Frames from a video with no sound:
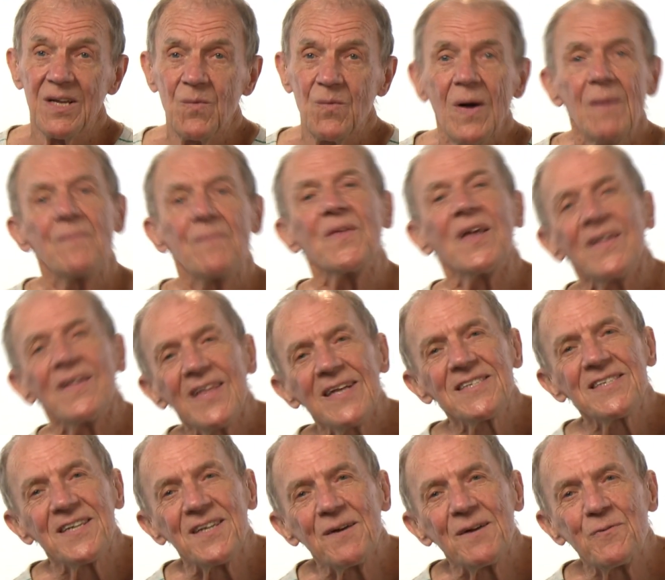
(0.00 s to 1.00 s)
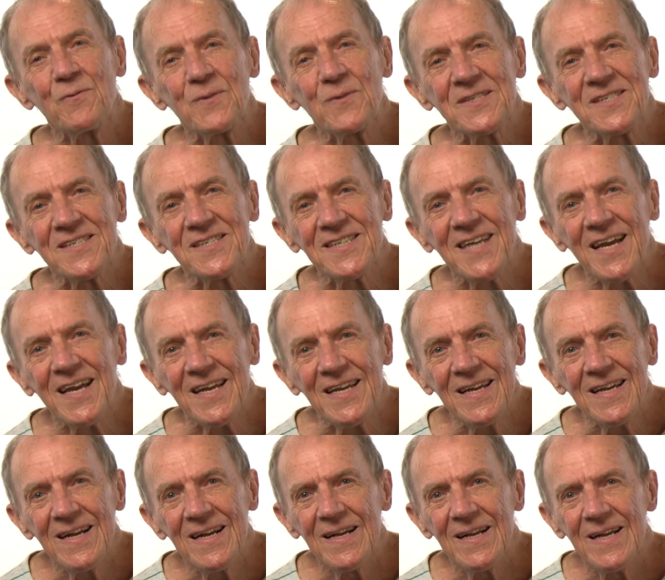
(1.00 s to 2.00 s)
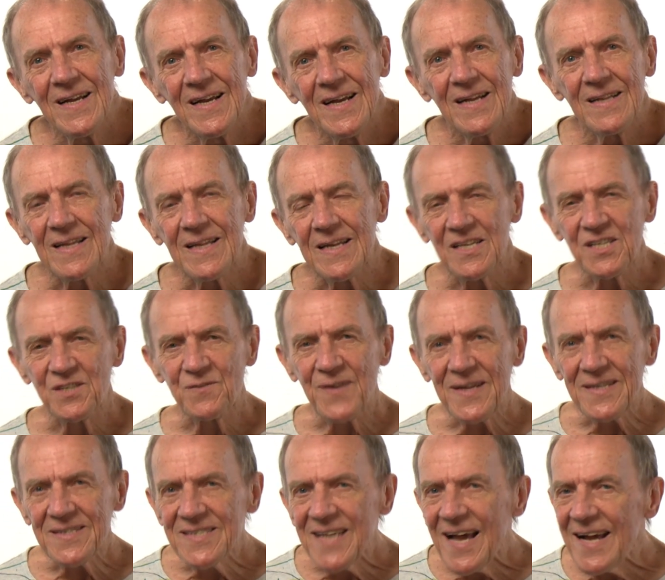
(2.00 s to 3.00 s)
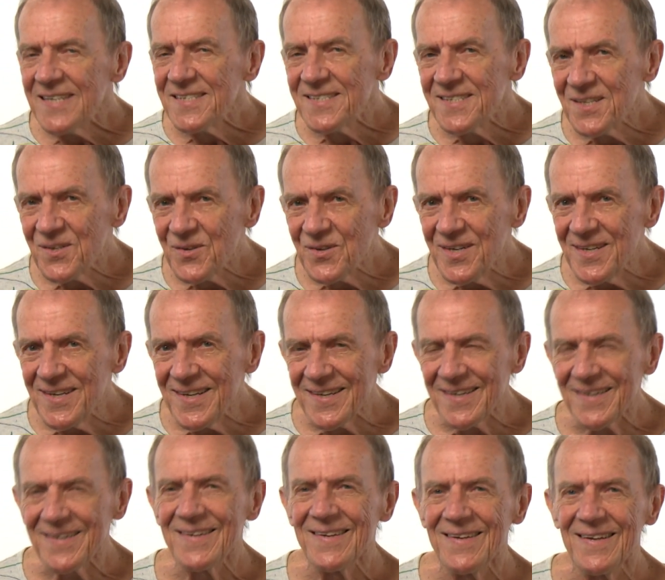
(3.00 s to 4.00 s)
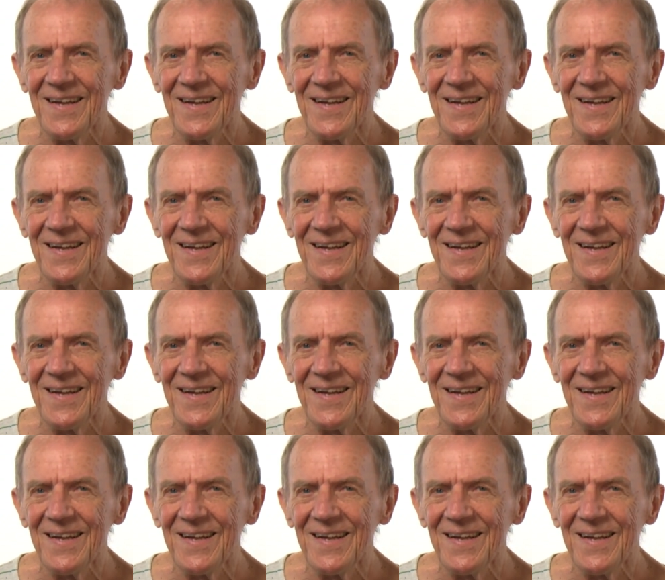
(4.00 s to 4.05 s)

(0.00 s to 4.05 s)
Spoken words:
Well, that's enough for today. That is fantastic reading.